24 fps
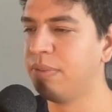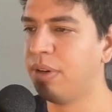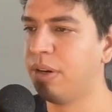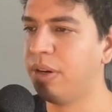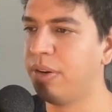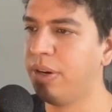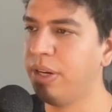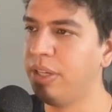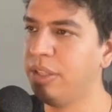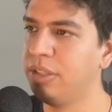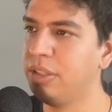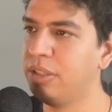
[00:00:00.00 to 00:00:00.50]
All
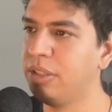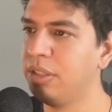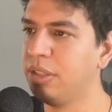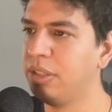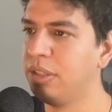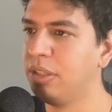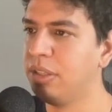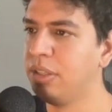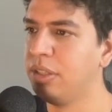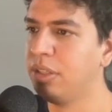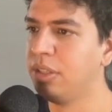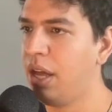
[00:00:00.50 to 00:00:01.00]
right.
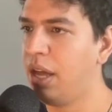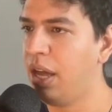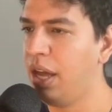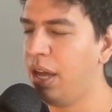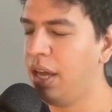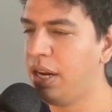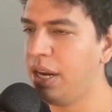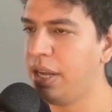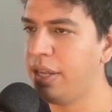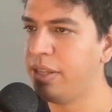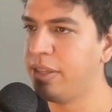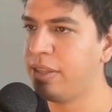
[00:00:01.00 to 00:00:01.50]

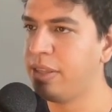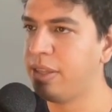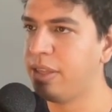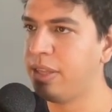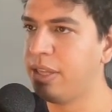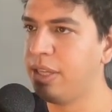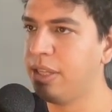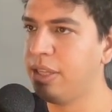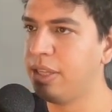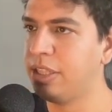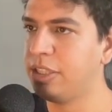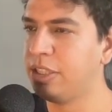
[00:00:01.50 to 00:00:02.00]
And I
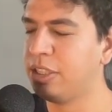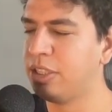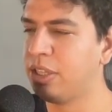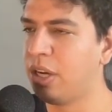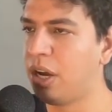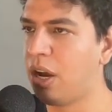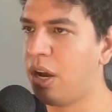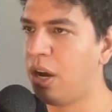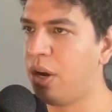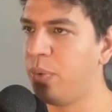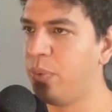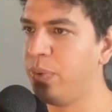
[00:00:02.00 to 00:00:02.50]
think that's
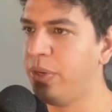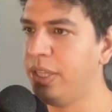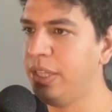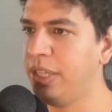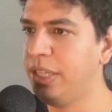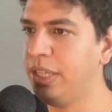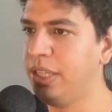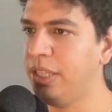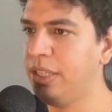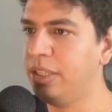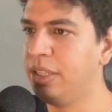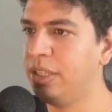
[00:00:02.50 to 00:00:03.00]
all we
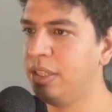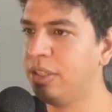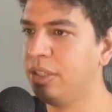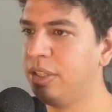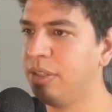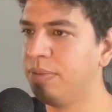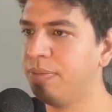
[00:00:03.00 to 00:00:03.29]
need.